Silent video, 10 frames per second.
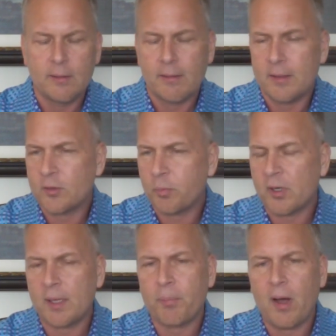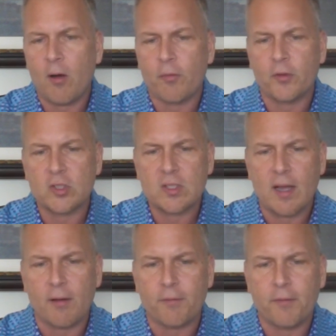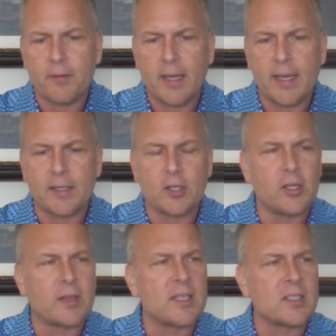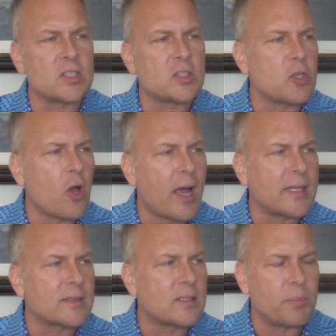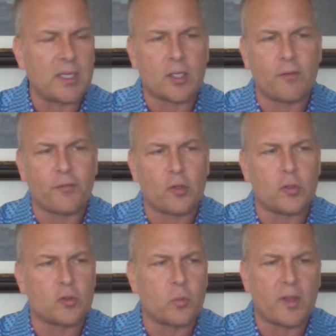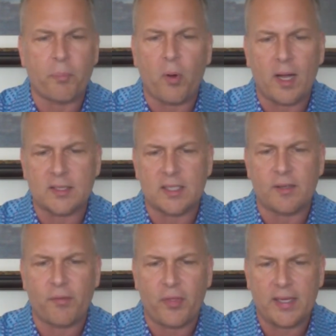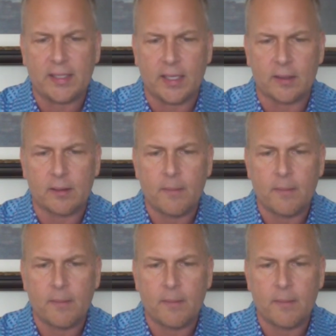It's pretty powerful stuff. And you, this is not to be confused with positive thinking.